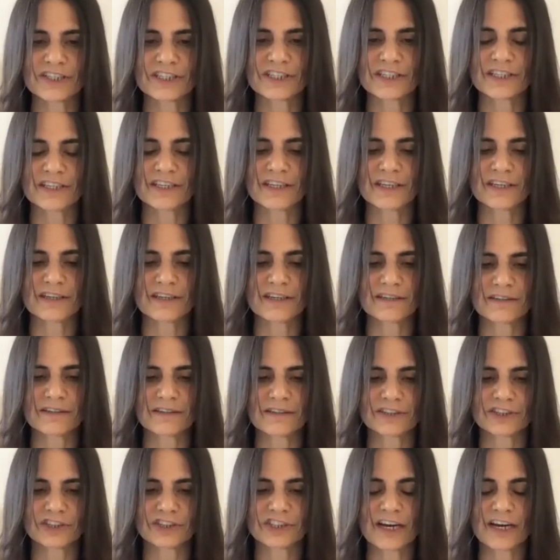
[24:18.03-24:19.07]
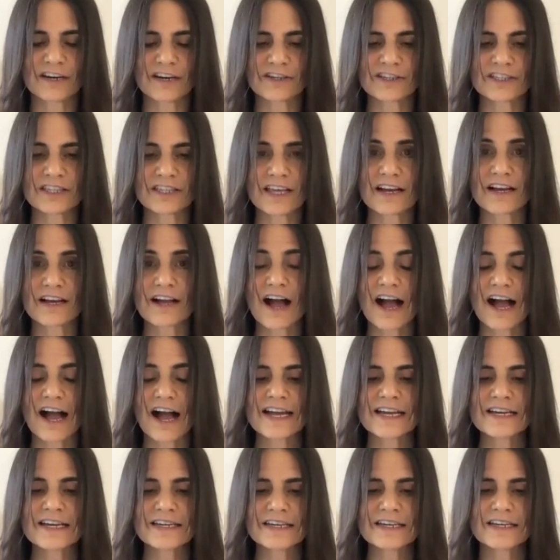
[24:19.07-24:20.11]
She shares that
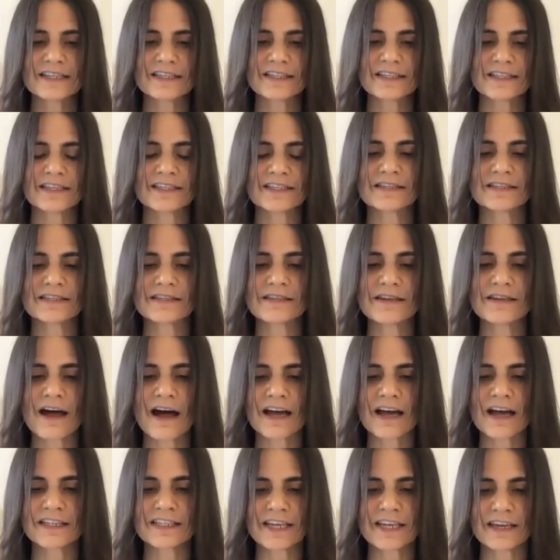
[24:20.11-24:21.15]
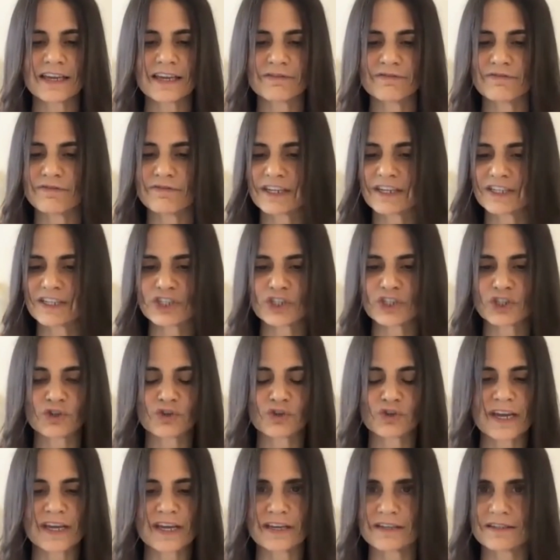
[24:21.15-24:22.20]
kindness is not a fixed
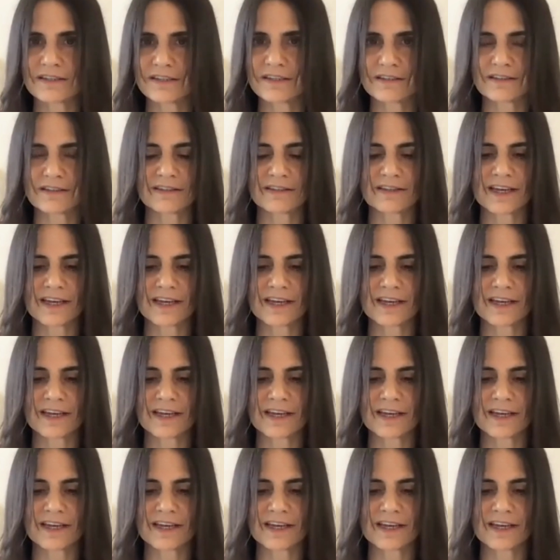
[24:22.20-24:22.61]
trait